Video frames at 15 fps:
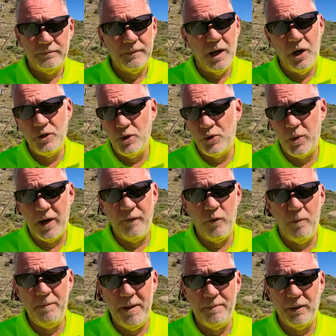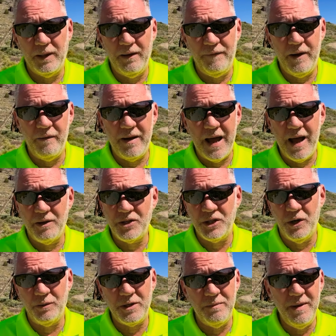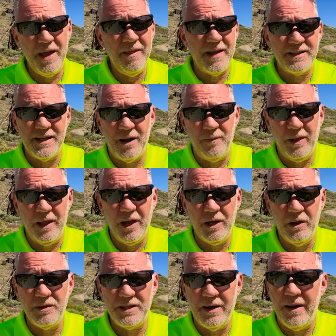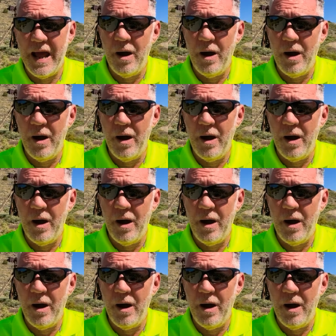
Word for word: 124 people live here now, so to me, that's not really a ghost town.